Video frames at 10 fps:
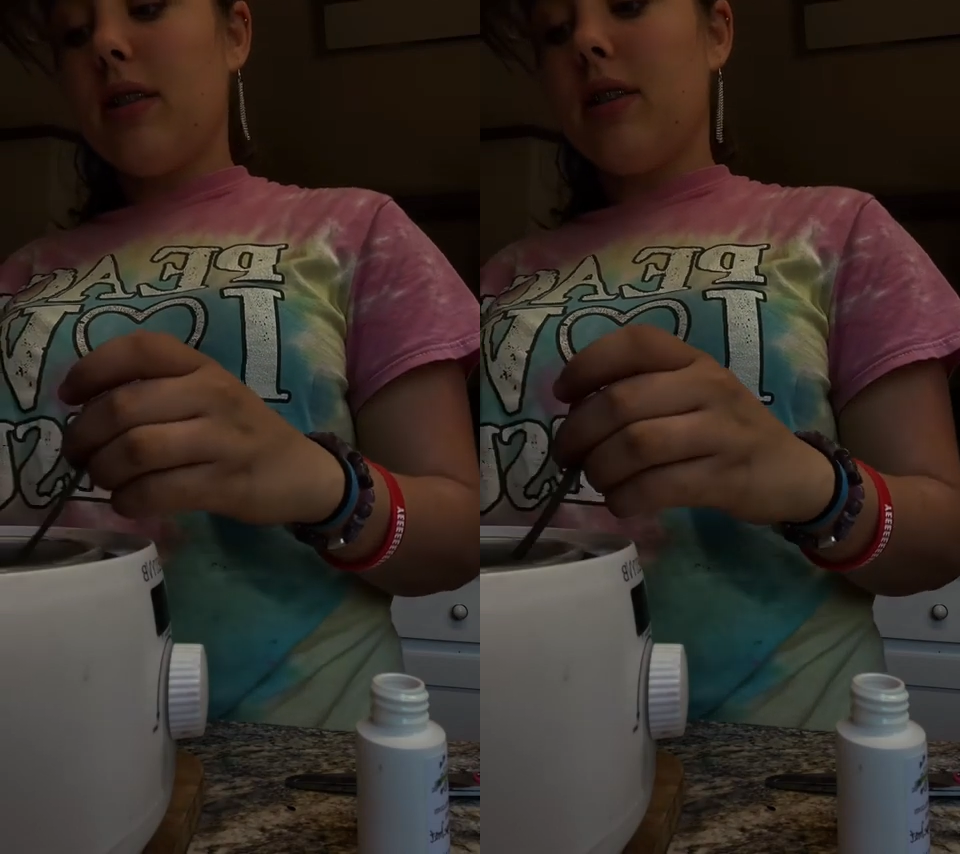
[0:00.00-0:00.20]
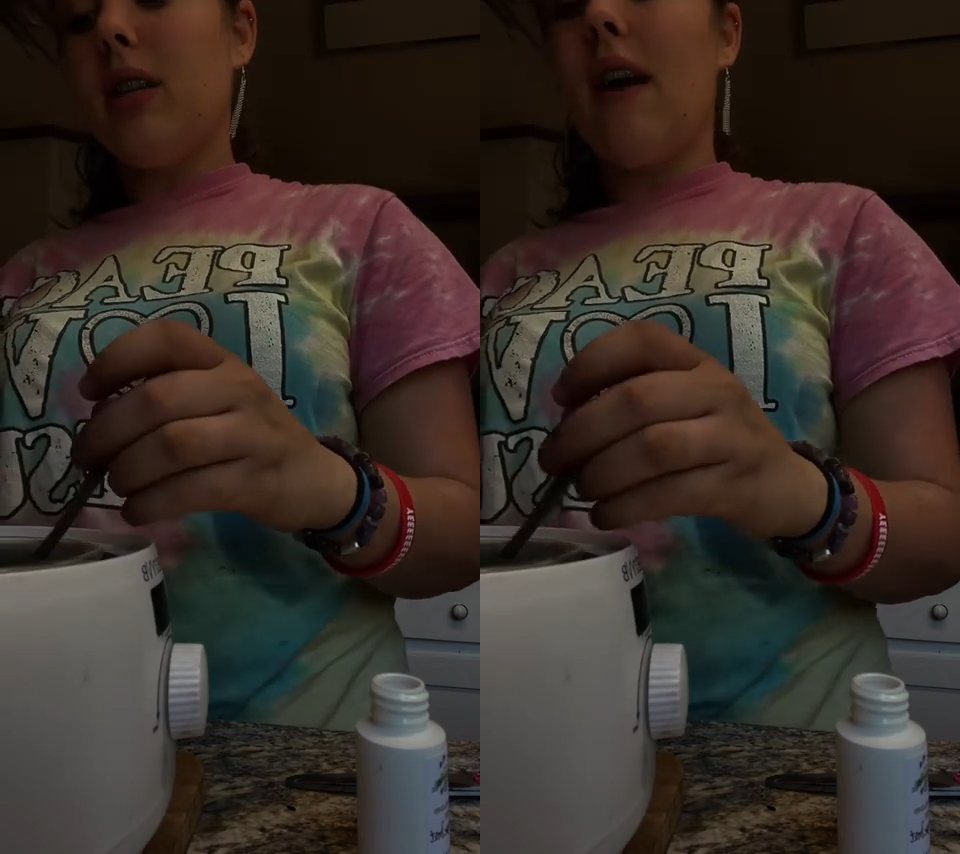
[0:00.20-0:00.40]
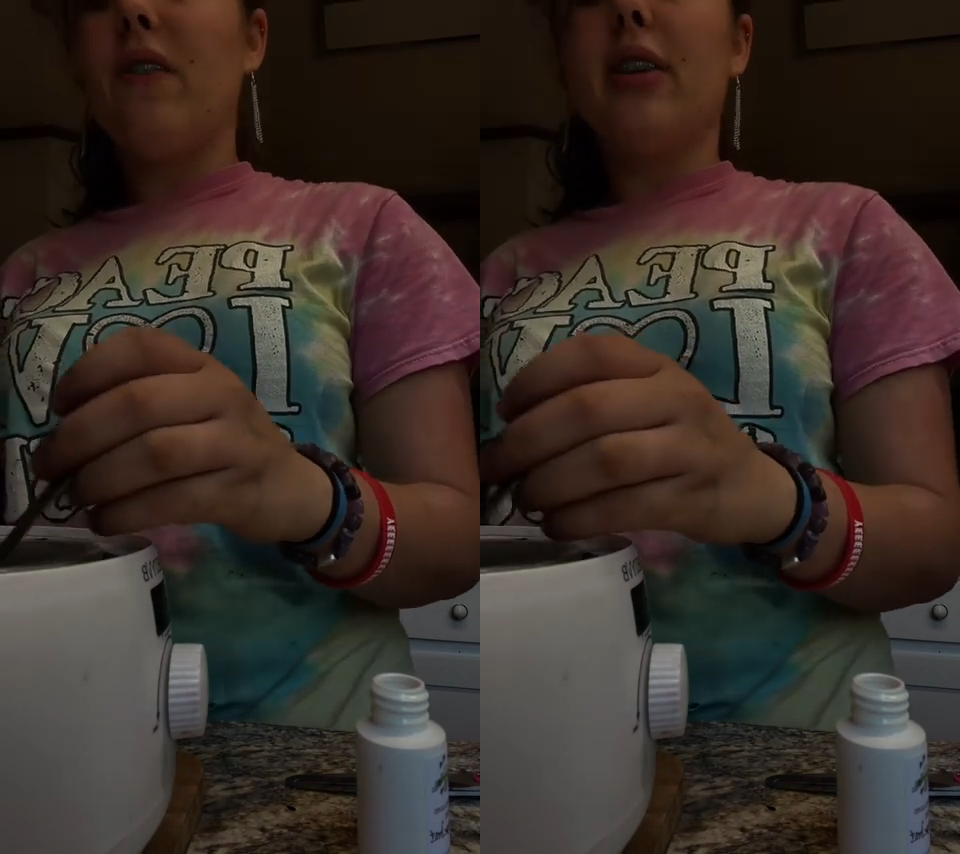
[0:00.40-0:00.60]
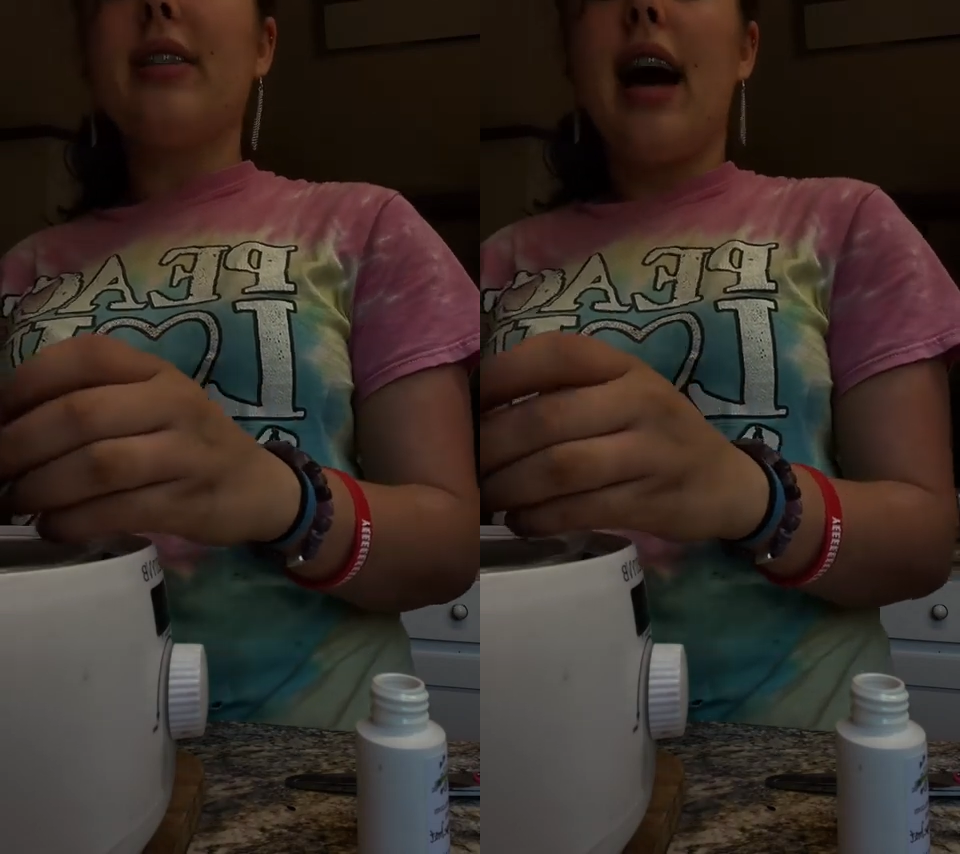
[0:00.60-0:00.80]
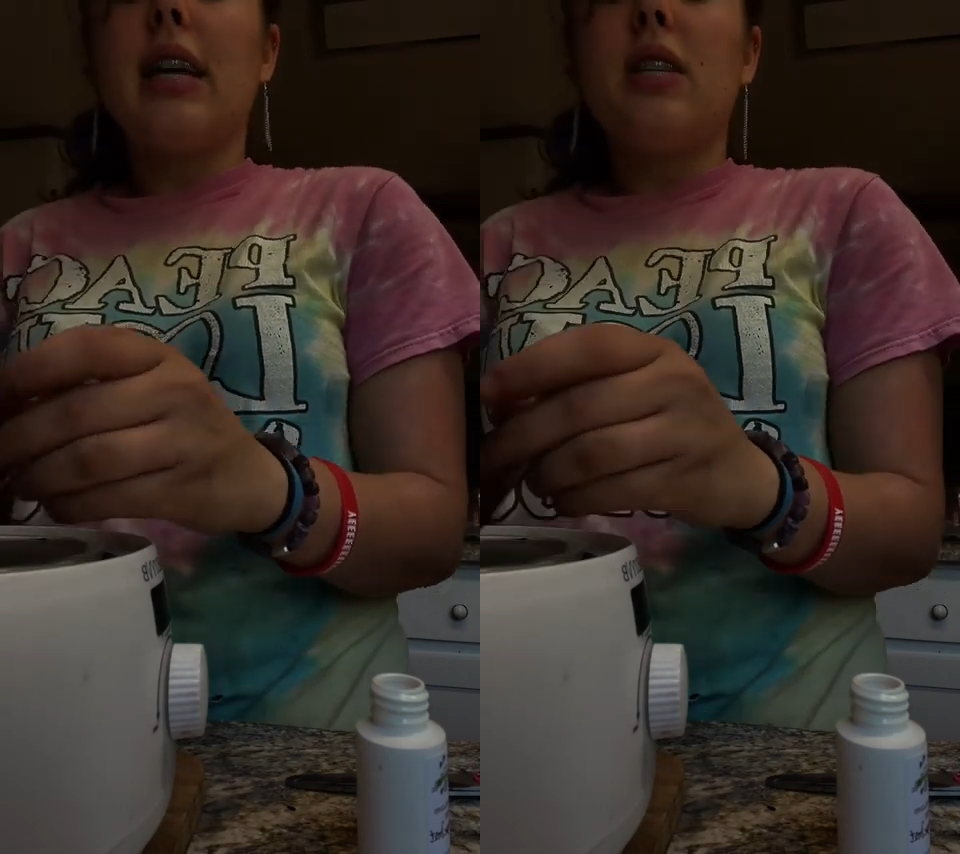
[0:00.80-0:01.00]
until I feel
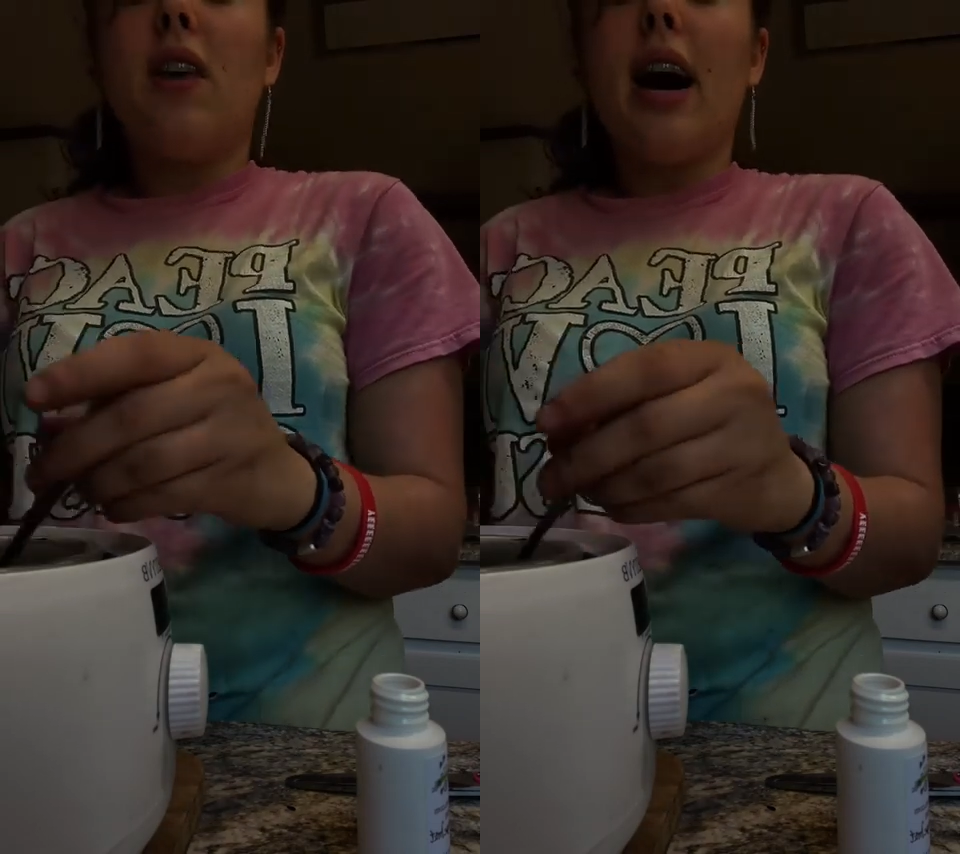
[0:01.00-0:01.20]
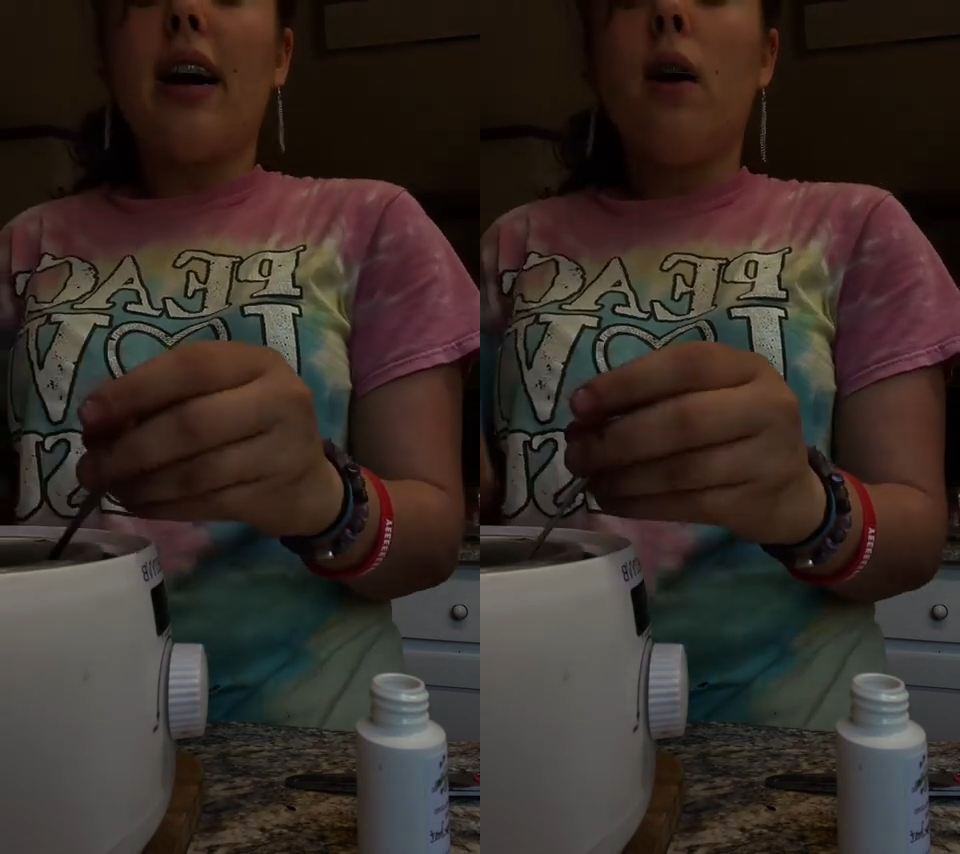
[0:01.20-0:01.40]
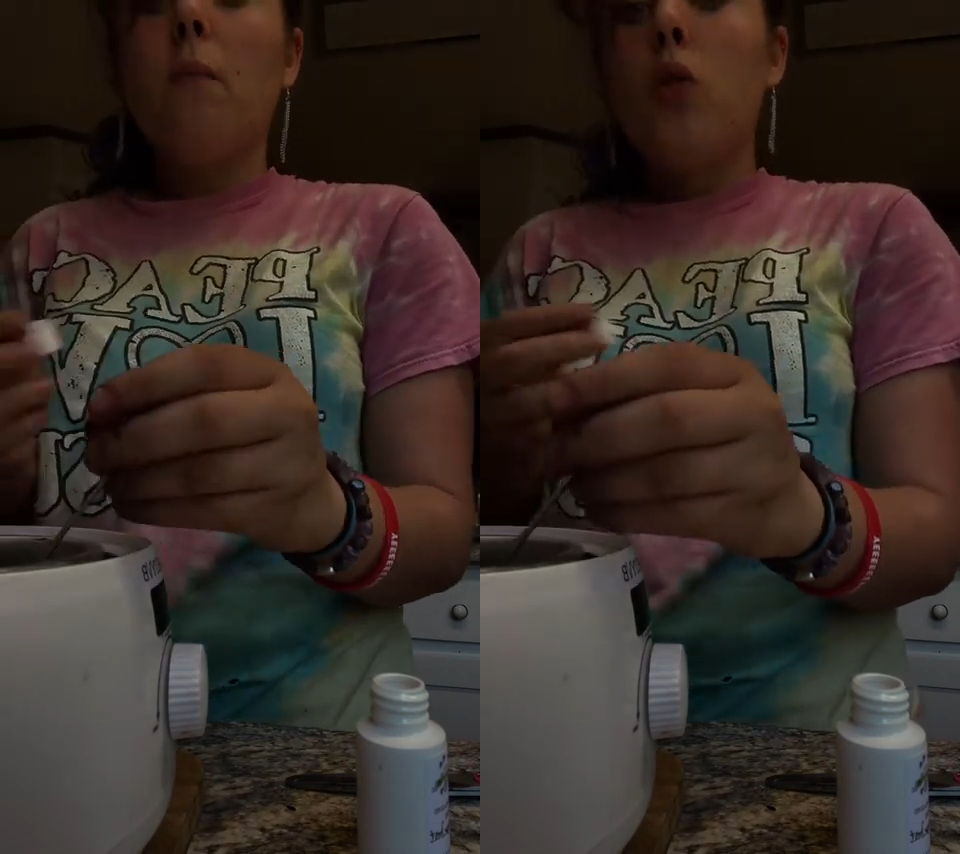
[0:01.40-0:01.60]
satisfied